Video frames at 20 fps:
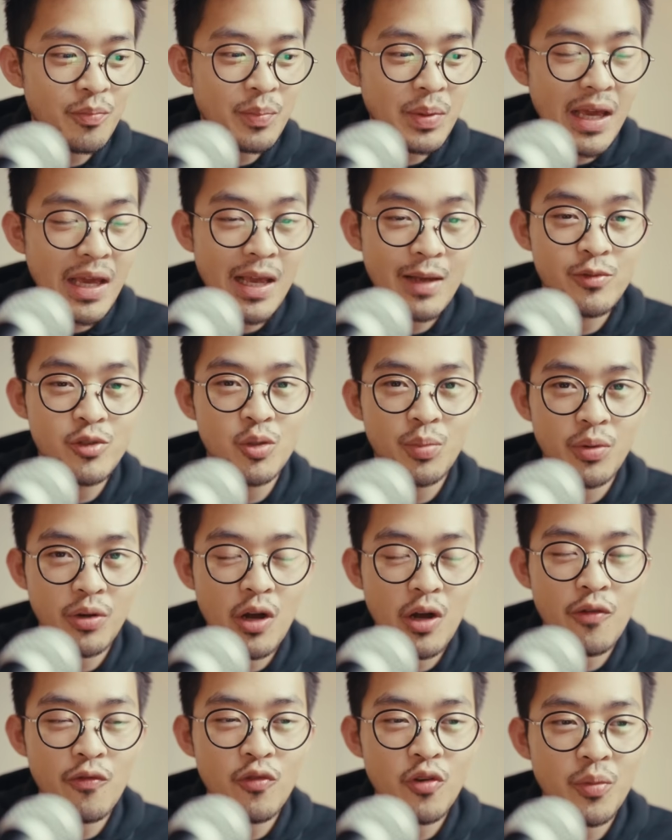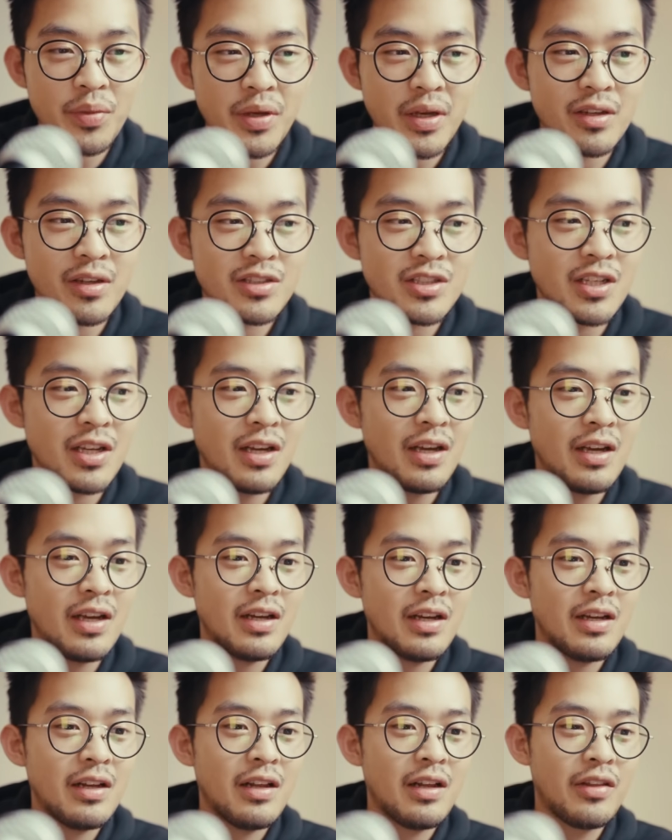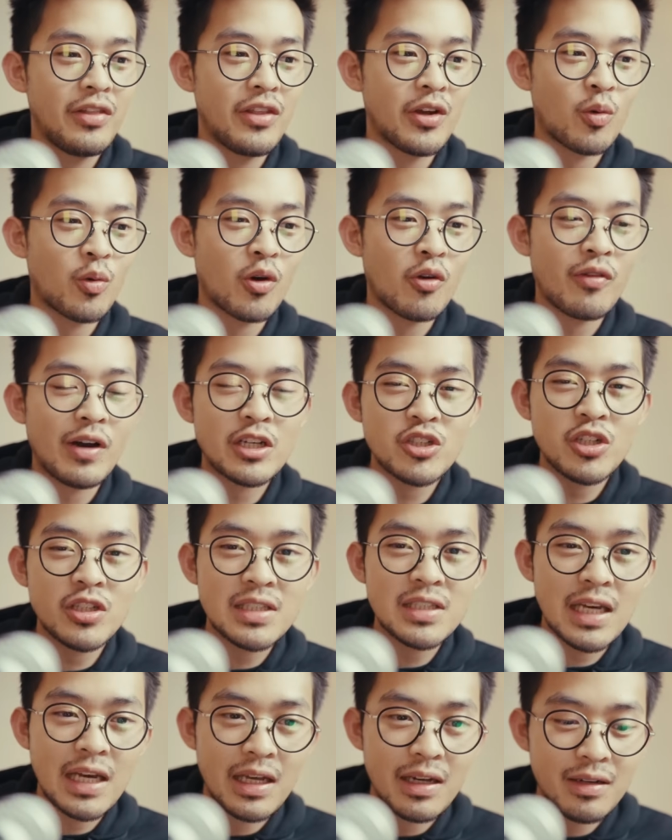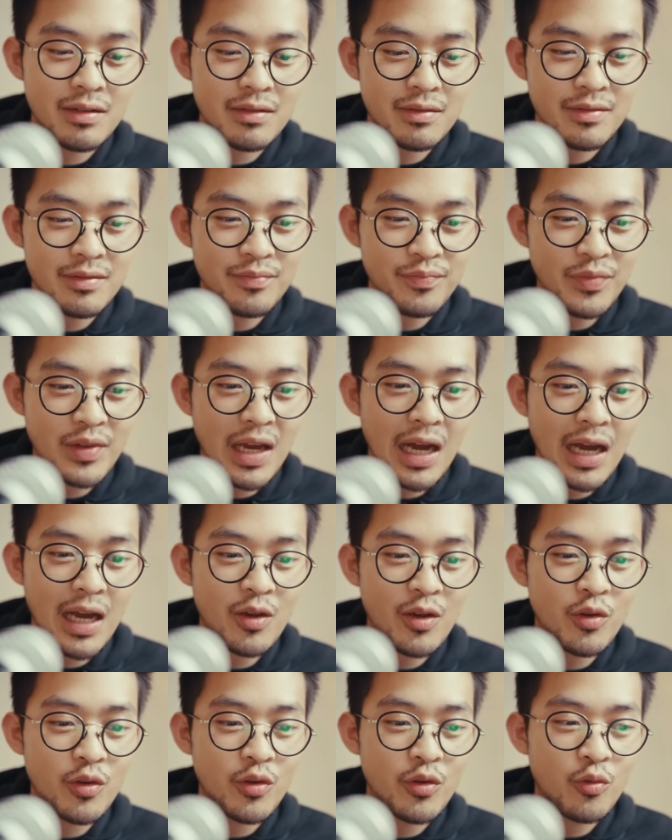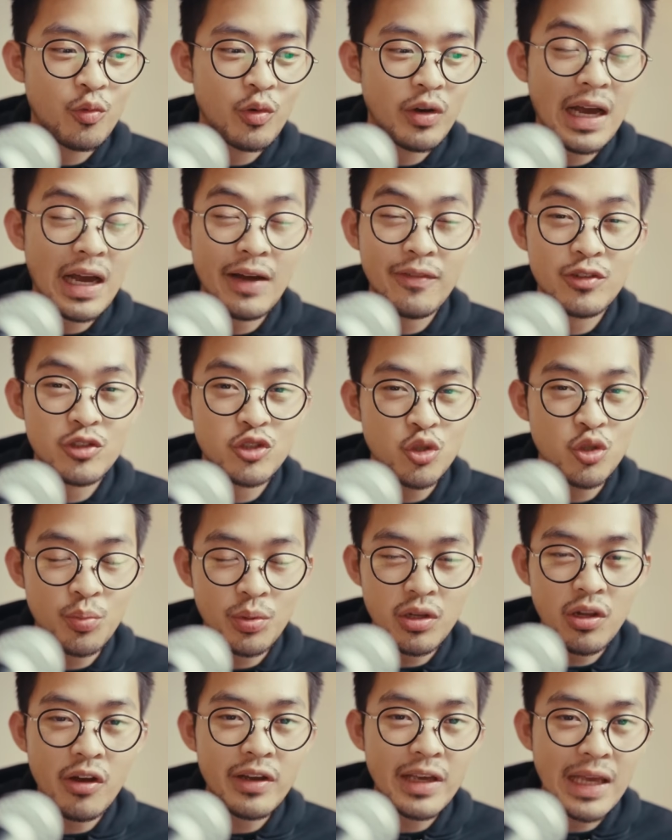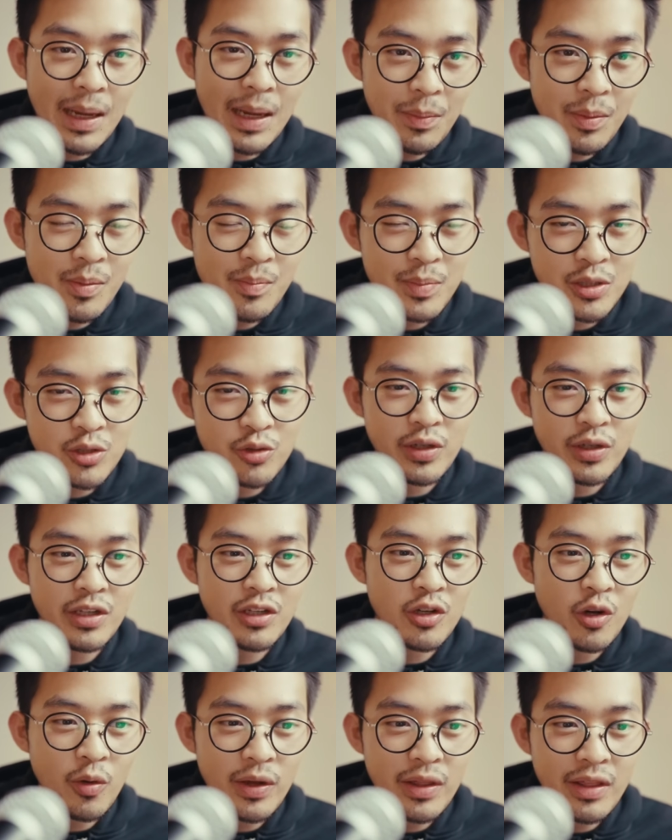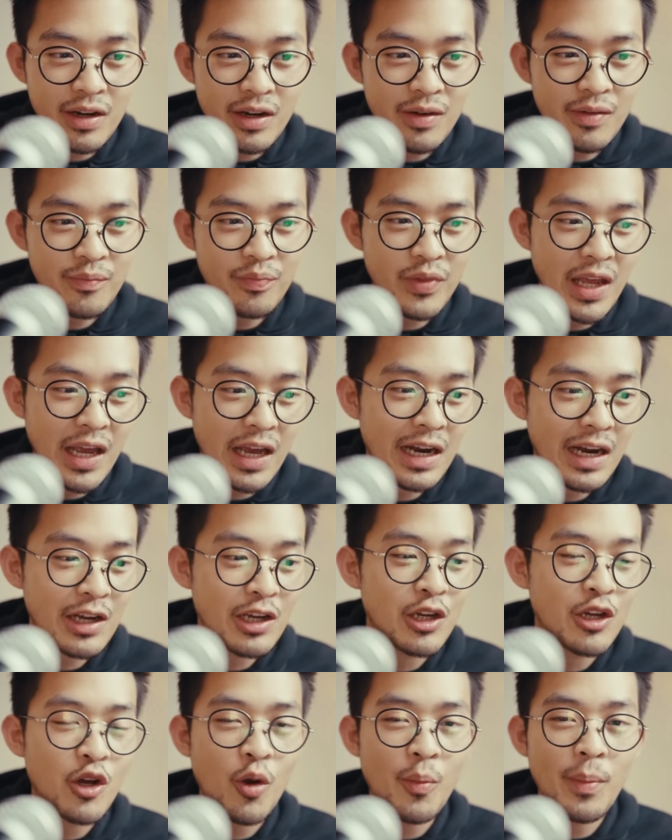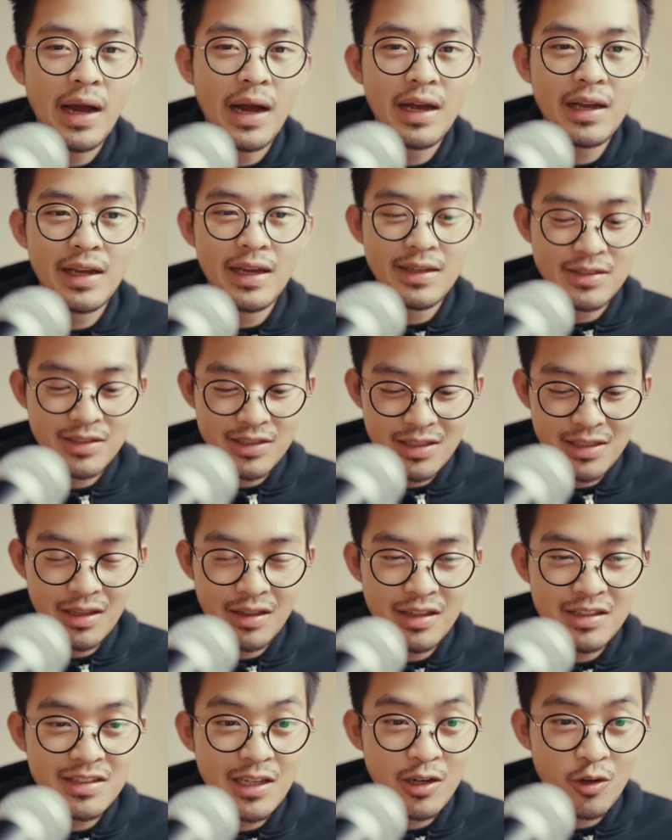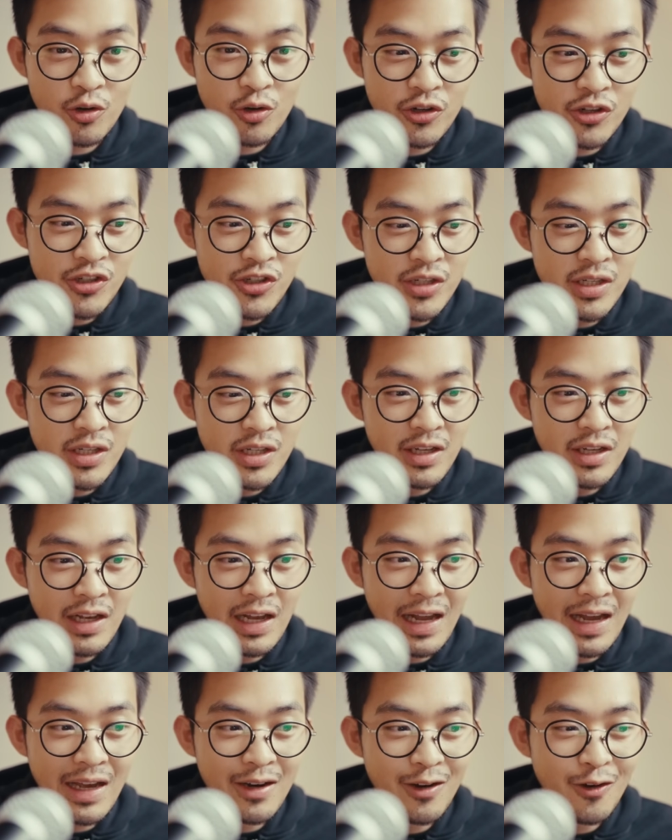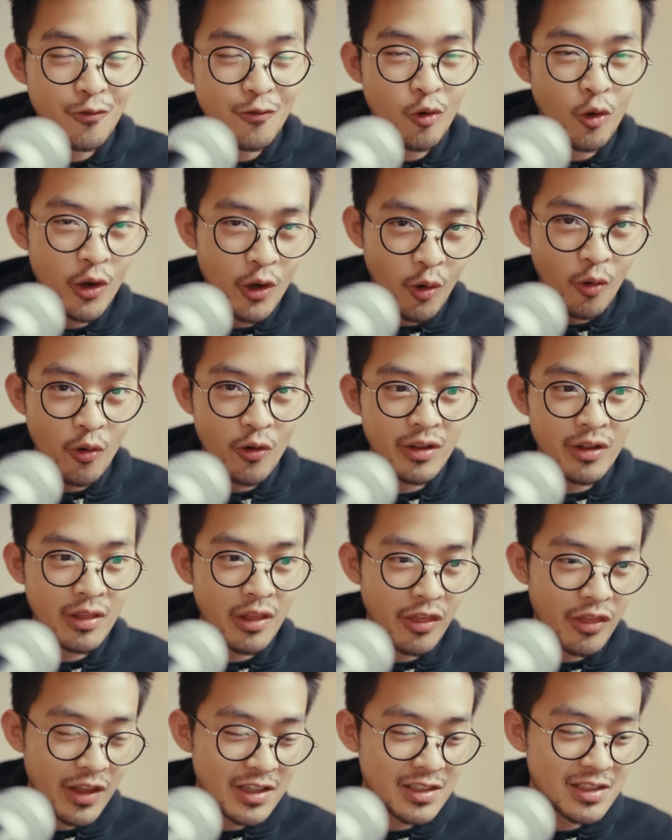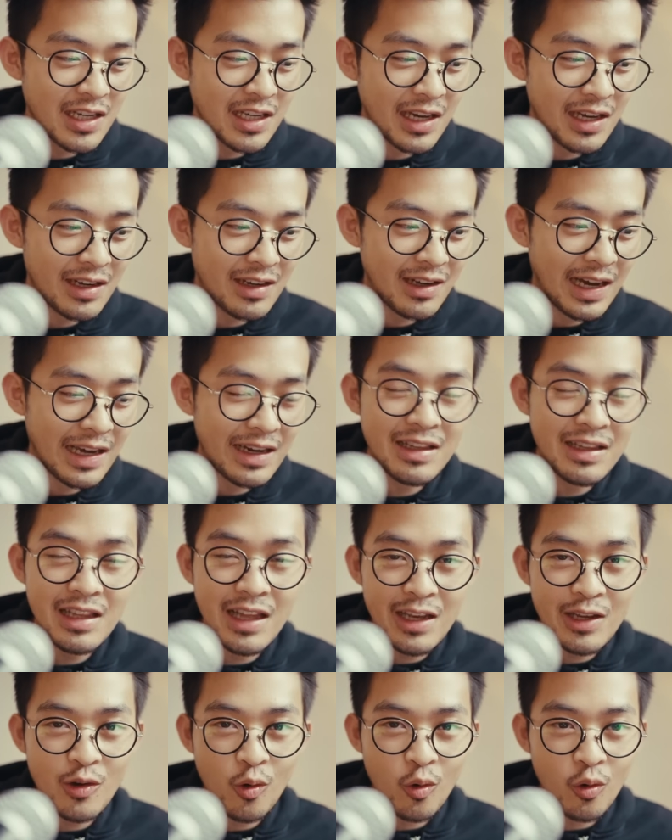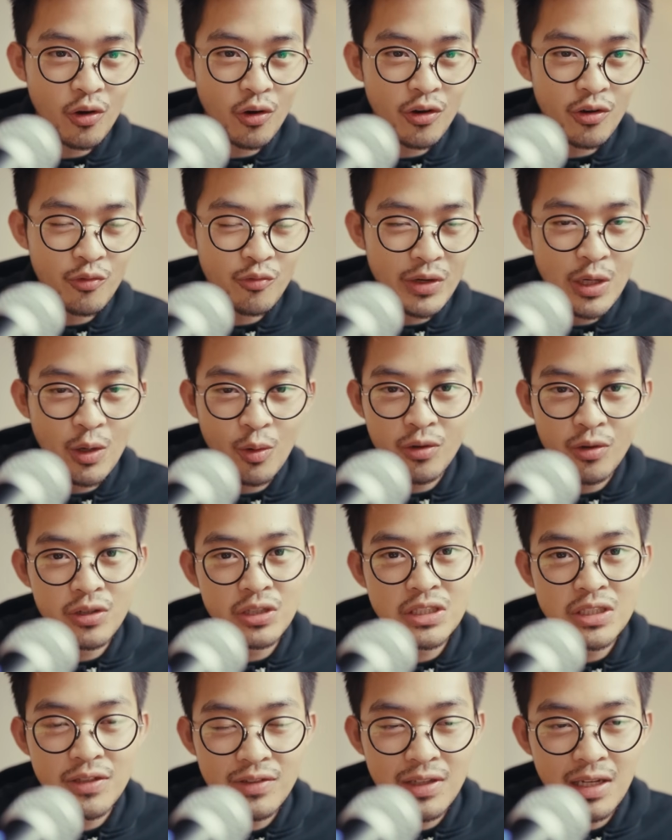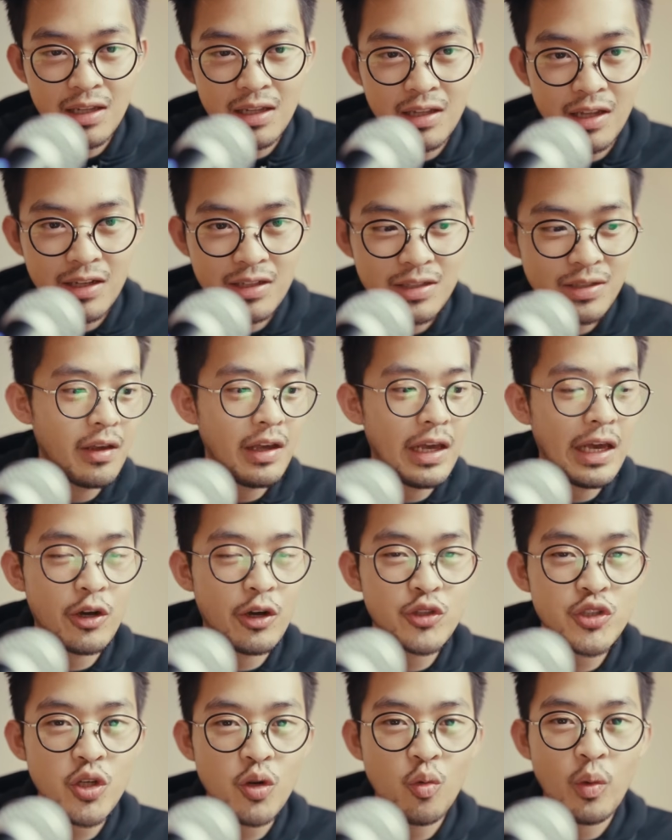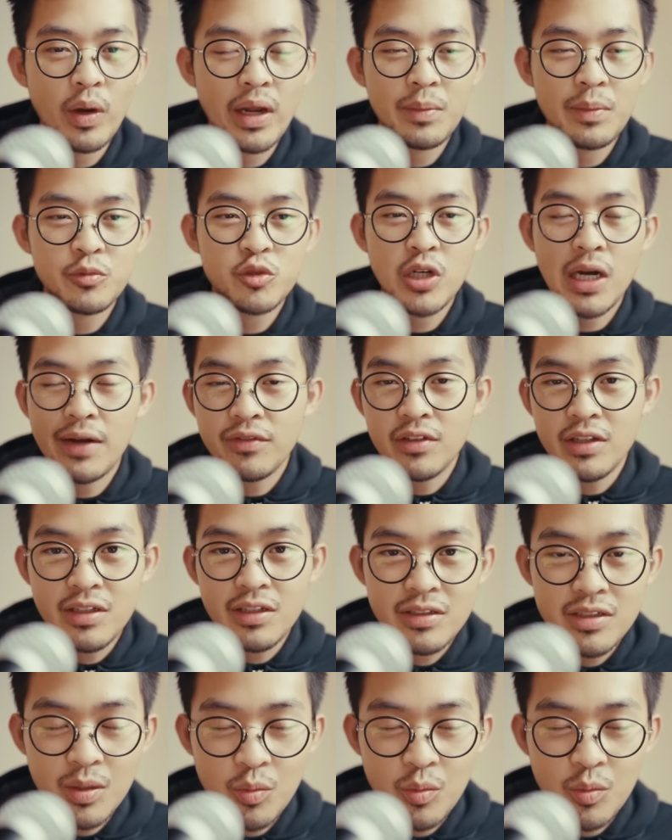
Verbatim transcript: of became super helpful because there were restaurants that I would have a super long gap between going there, and I could go back and see the things I ordered and avoid ordering the things that I didn't like or reorder the stuff that I liked. And also when I'm traveling